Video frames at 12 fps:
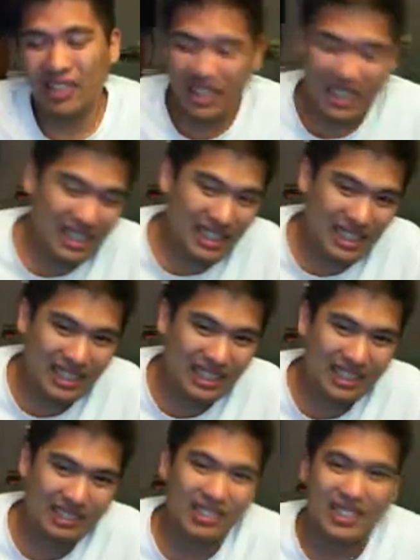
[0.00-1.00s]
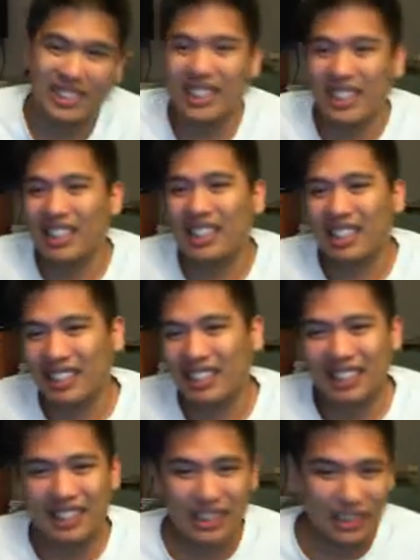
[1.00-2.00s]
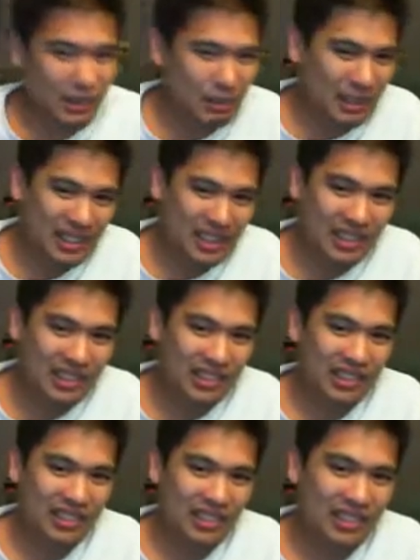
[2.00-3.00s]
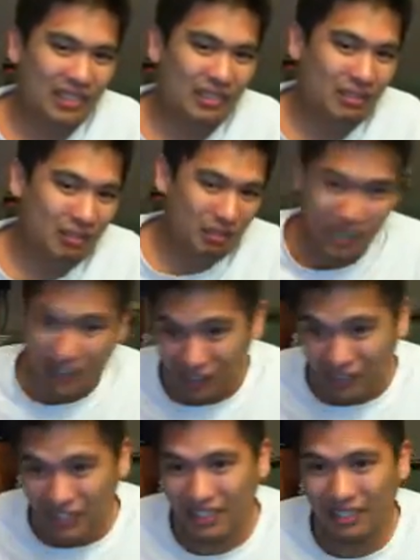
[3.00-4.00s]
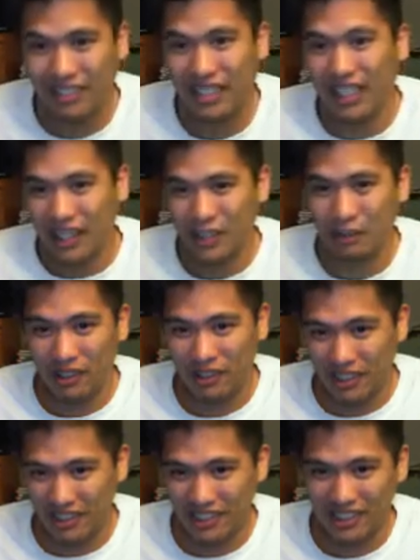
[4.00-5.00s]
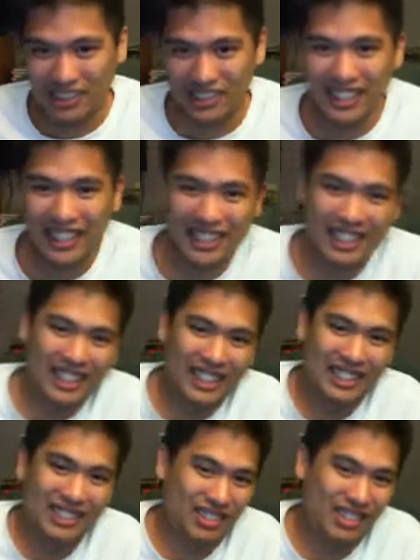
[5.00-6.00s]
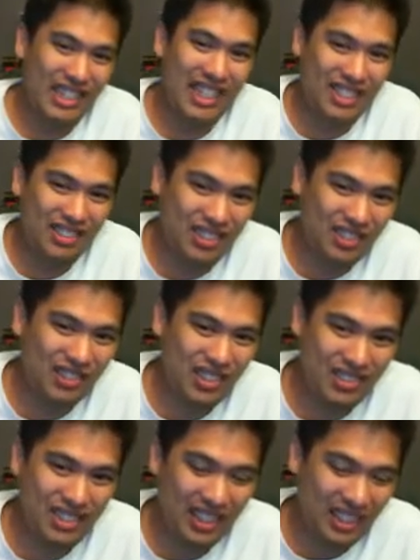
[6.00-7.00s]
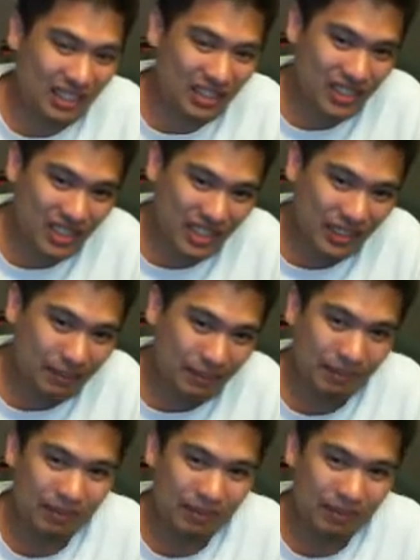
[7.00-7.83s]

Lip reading: It goes back to relative inexperience. This was Ansaroff's first round in the UFC.